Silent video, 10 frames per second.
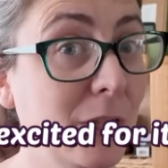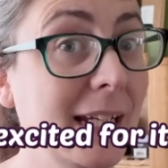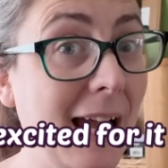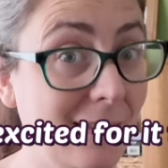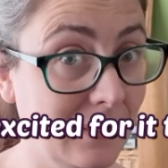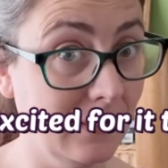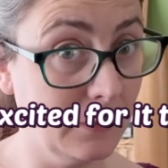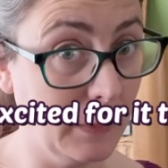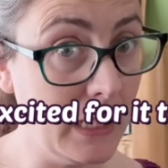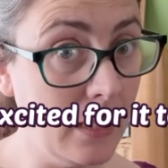cross-stitch,
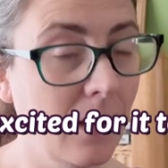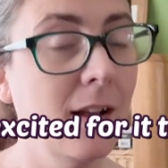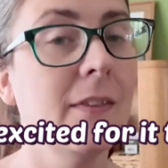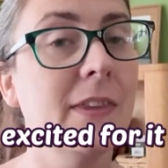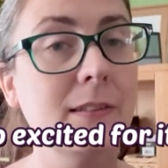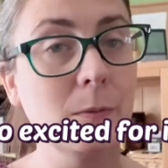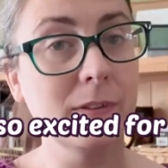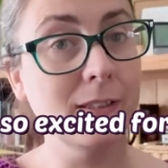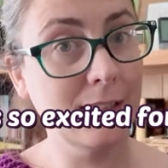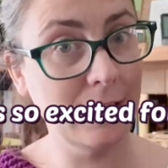so I just wanted to give
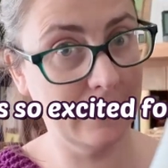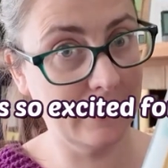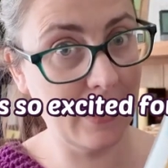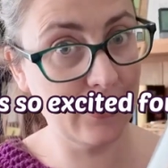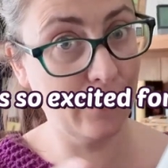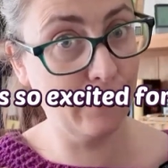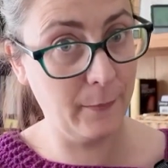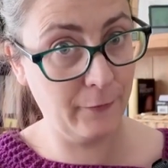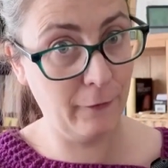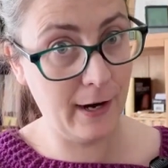that a whirl.
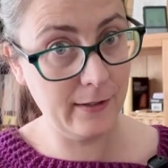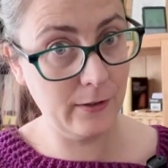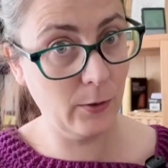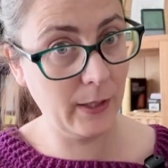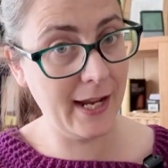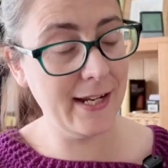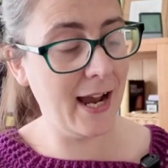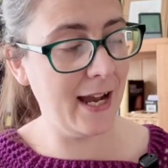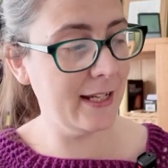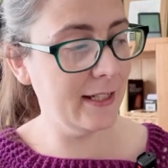Sadly, when
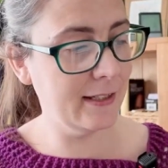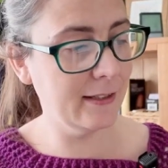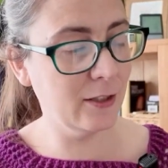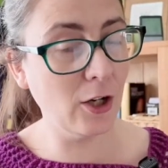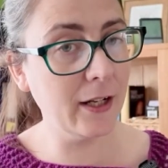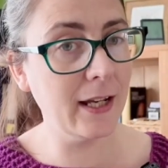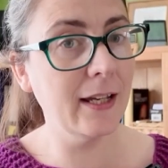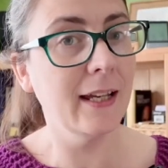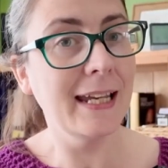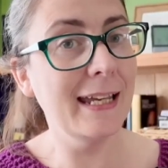I opened the kit the
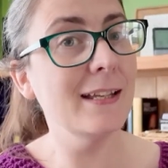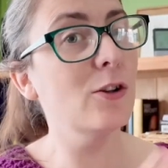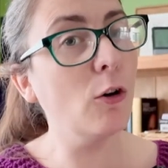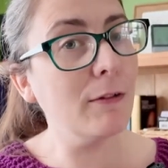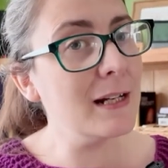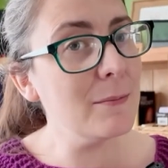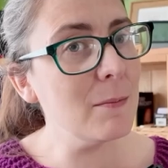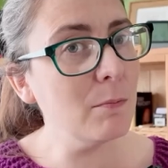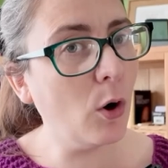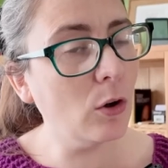night before to get the
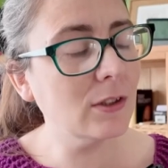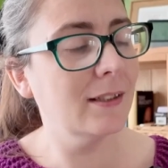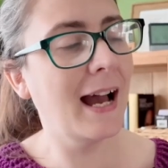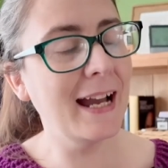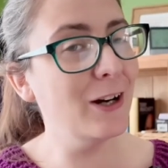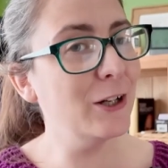lay of the land,